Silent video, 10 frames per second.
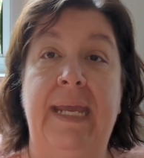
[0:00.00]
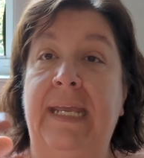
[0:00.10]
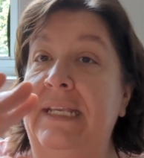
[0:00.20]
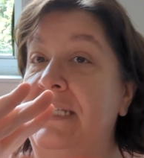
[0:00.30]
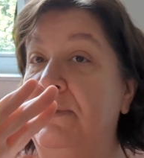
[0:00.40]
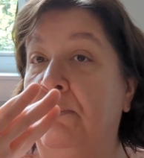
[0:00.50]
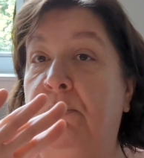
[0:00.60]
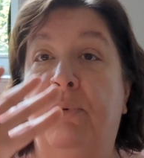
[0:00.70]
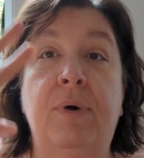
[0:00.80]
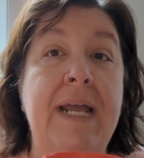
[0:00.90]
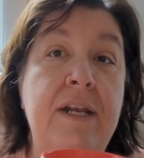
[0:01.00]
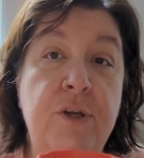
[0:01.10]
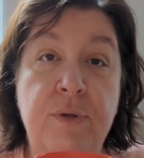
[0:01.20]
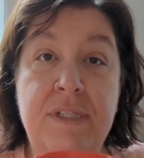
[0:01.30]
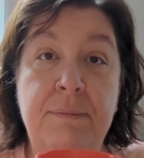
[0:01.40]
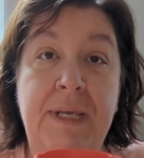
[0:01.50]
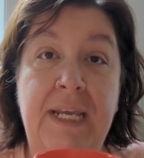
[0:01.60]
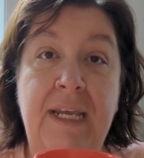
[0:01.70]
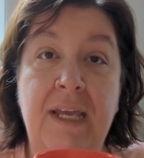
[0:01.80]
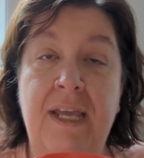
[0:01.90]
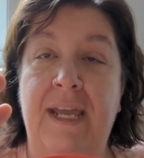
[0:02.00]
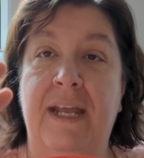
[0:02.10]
is brand new to me